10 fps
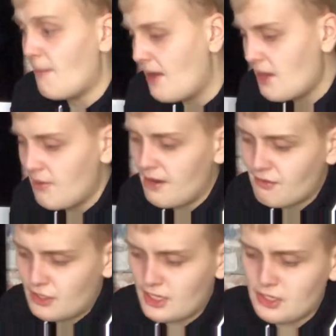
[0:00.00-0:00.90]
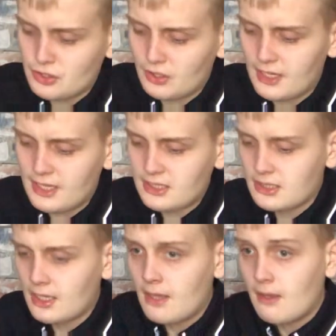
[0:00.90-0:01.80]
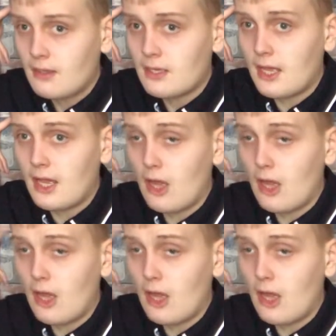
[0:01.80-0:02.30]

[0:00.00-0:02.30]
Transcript: But anyway, if you did enjoy this, uh,